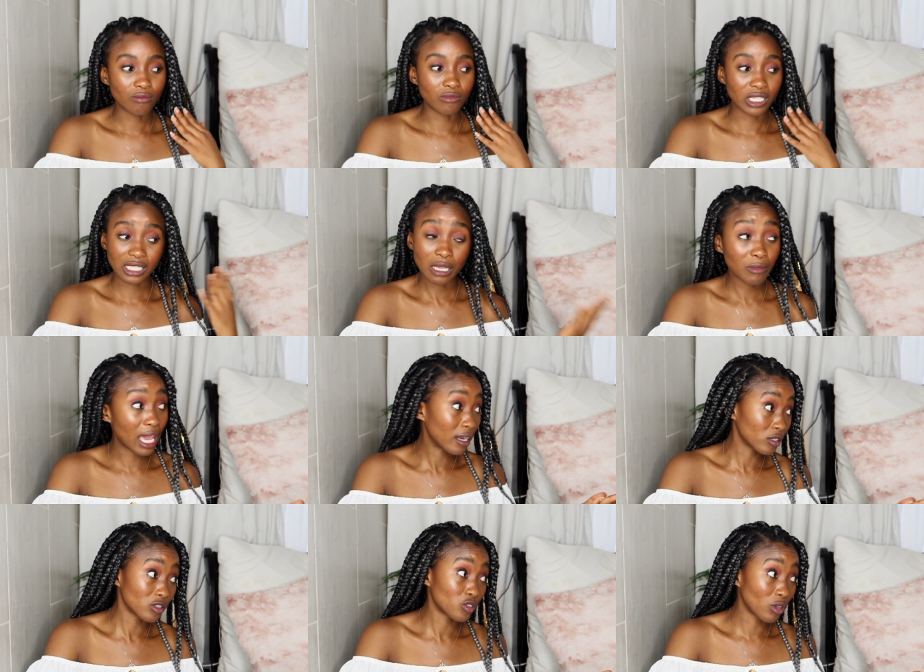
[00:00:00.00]
The same
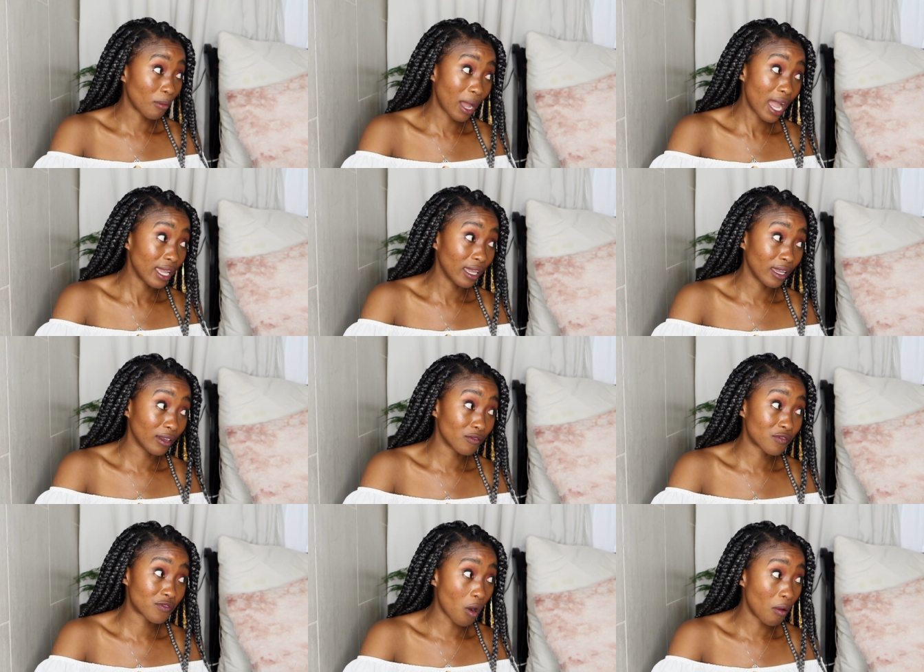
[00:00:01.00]
candles you're buying
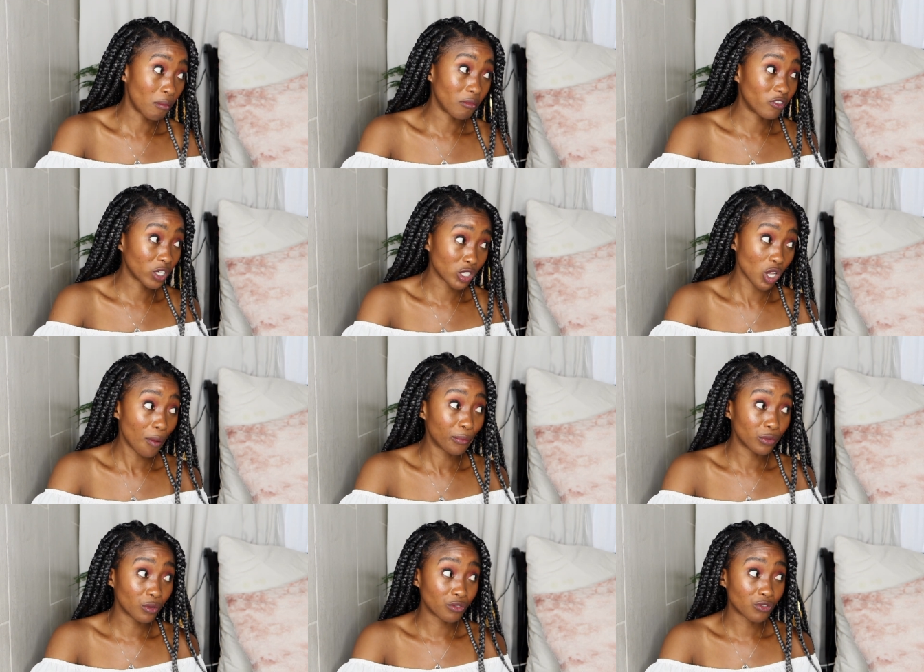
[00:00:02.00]
from, for
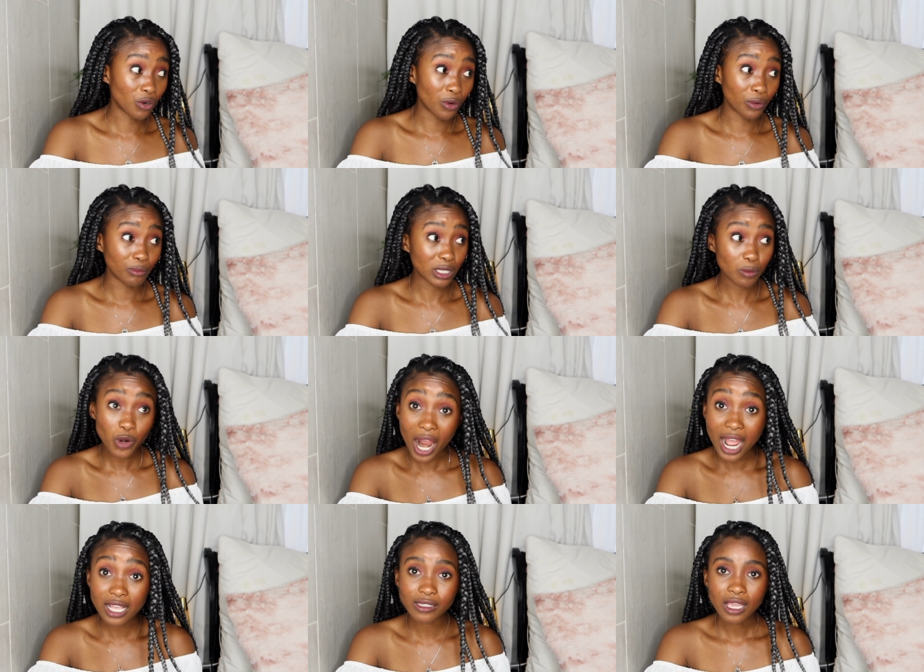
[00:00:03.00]
example, from Mr.
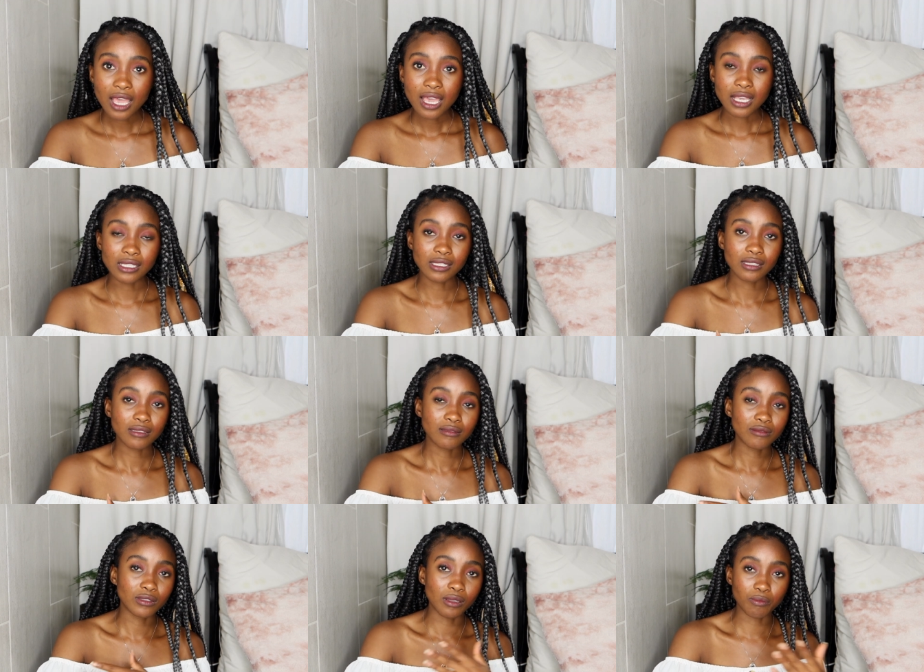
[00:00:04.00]
Price is
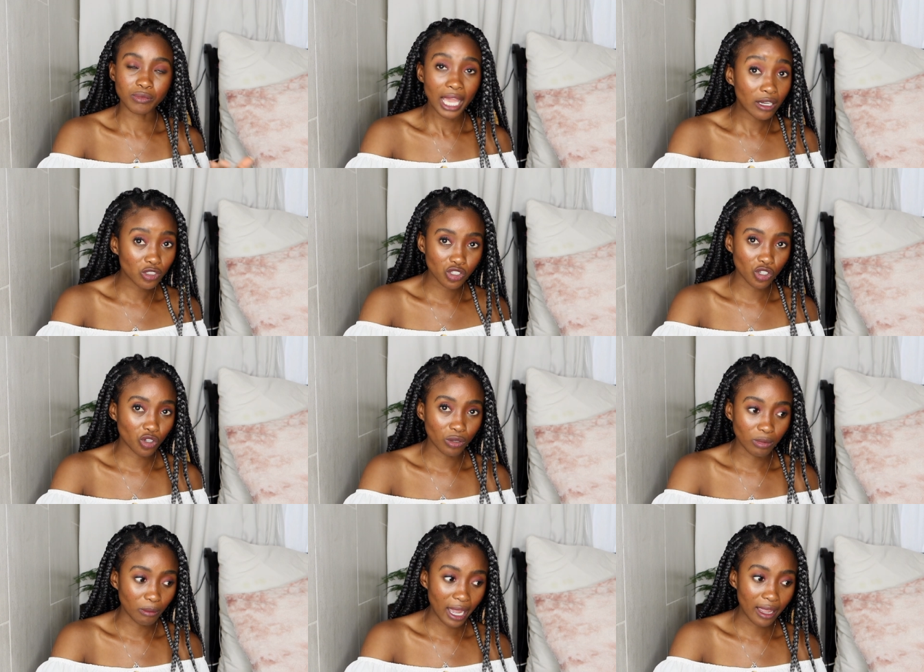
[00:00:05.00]
the candles you could
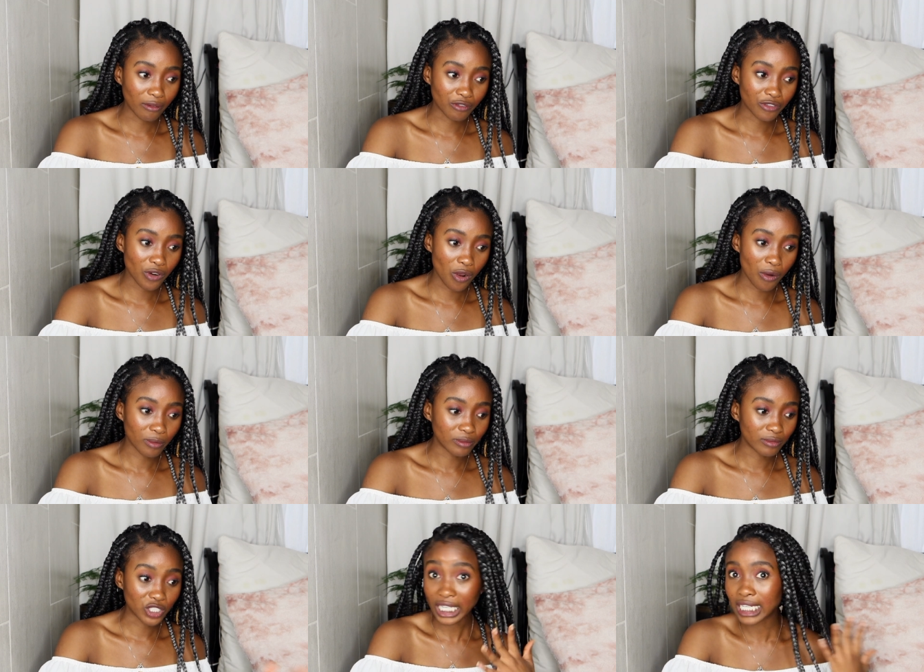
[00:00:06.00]
be buying
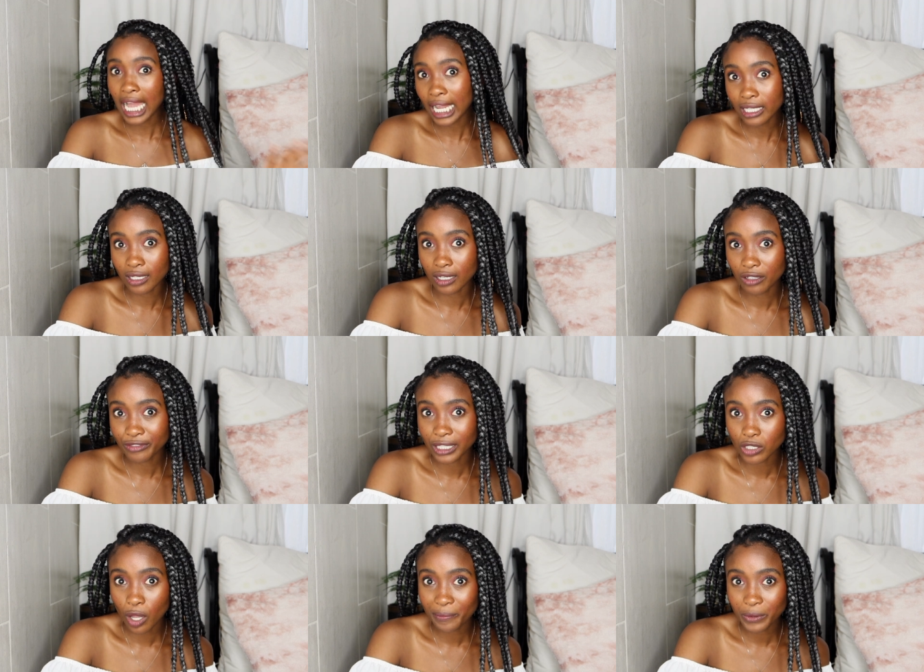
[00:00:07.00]
from Jackie Aina, for
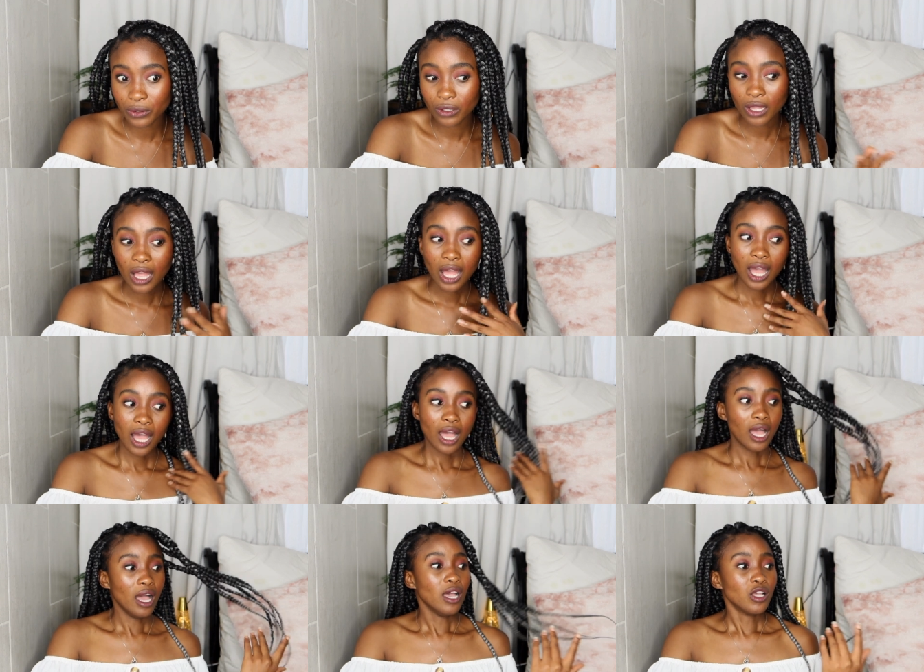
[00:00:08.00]
example.
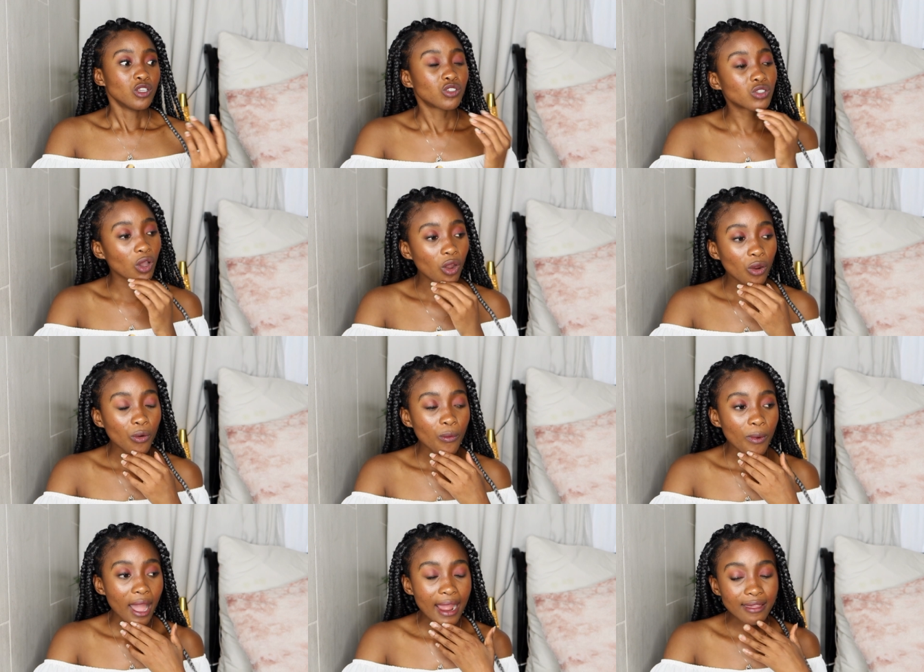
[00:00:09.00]
So
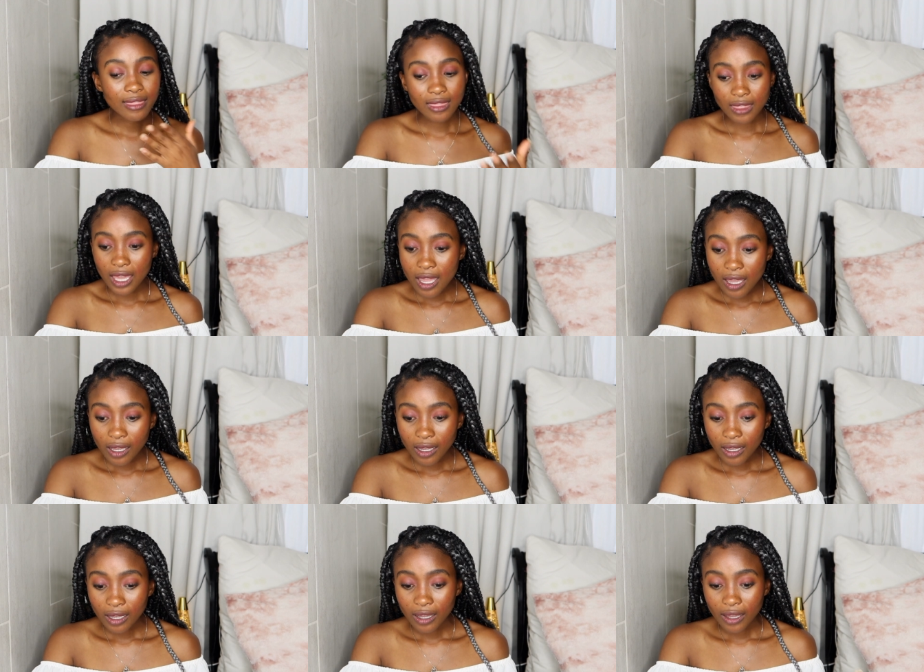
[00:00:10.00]
I think